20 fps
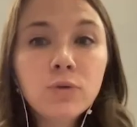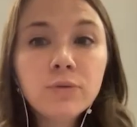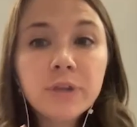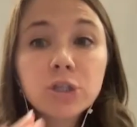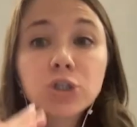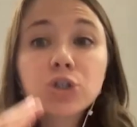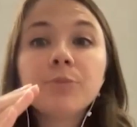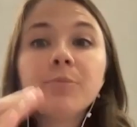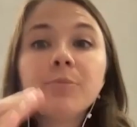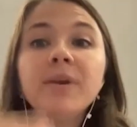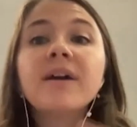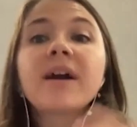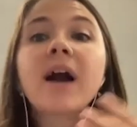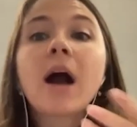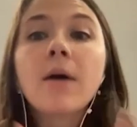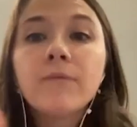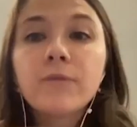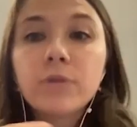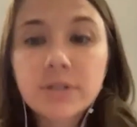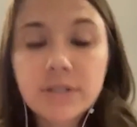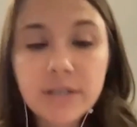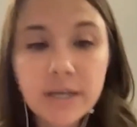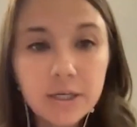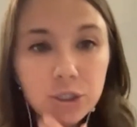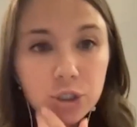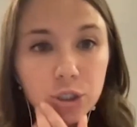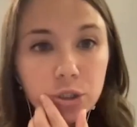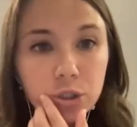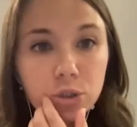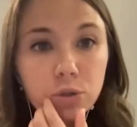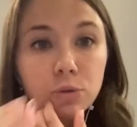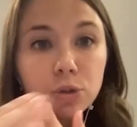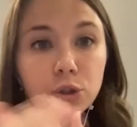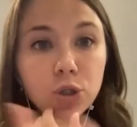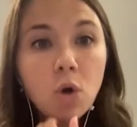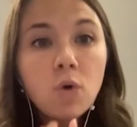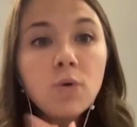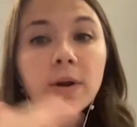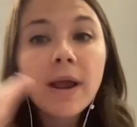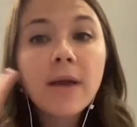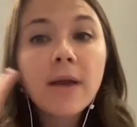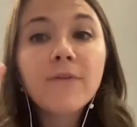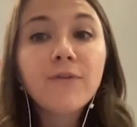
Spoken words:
This should be a conversation. So don't